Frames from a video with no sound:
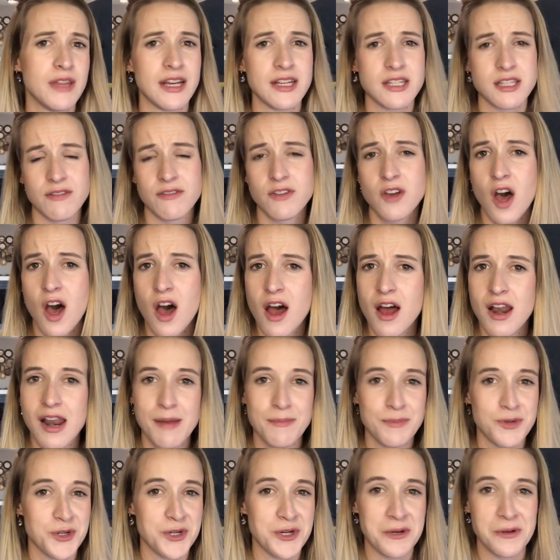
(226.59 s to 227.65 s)
things have gone.
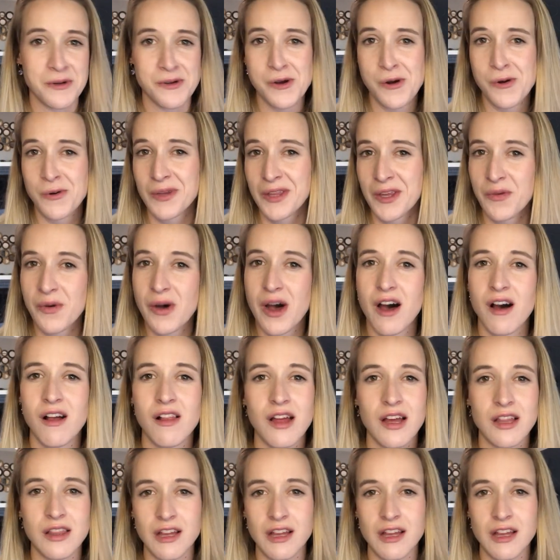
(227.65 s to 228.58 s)
I'm sure it'll go really well.